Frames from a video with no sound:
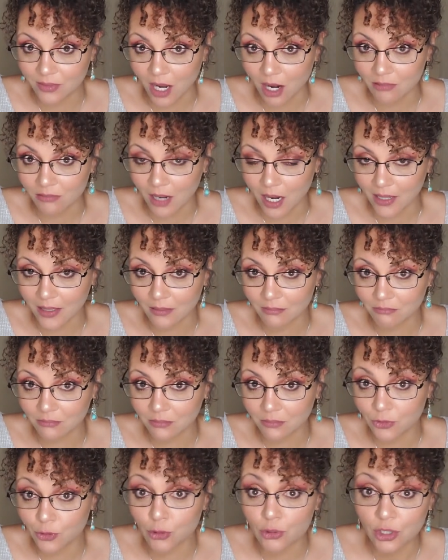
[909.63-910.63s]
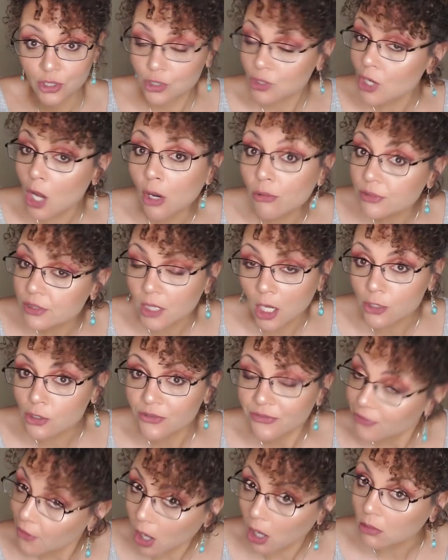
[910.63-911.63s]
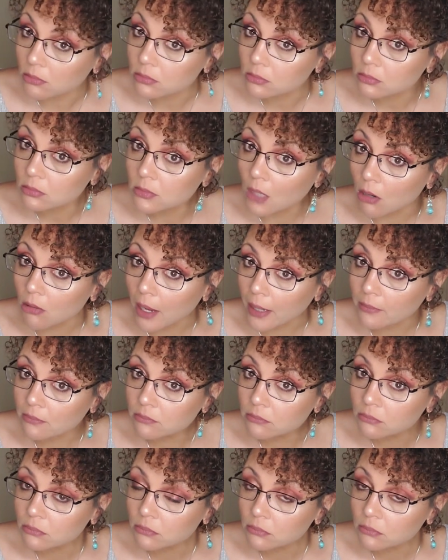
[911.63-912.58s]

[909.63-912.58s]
All right? So just know it's not your fault. Okay?